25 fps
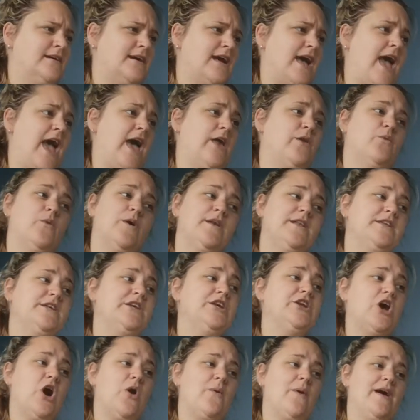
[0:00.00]
And wouldn't
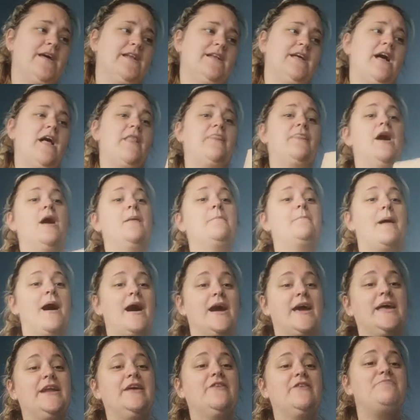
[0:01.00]
you know it, the
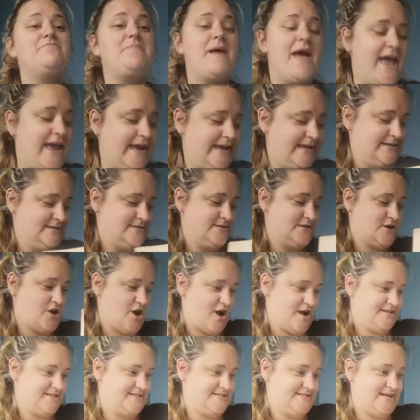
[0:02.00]
bucket of paint
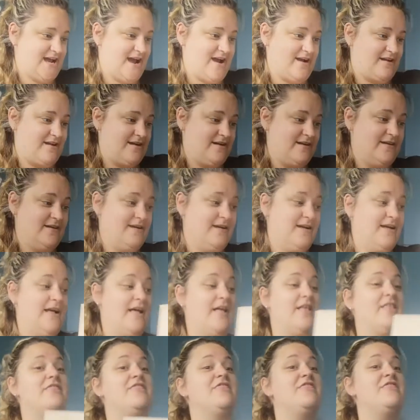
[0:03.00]
got stuck.
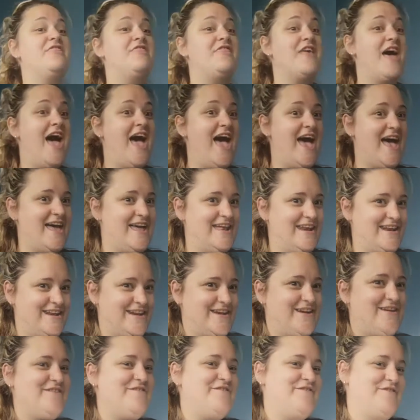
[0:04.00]

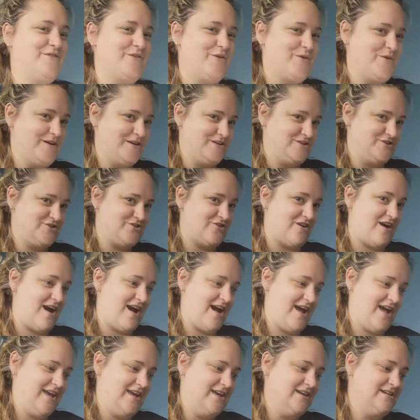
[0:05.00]
Then Floyd
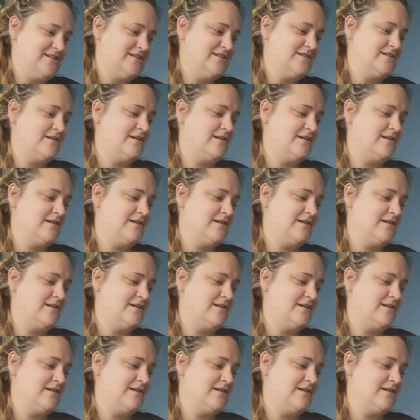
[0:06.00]
tried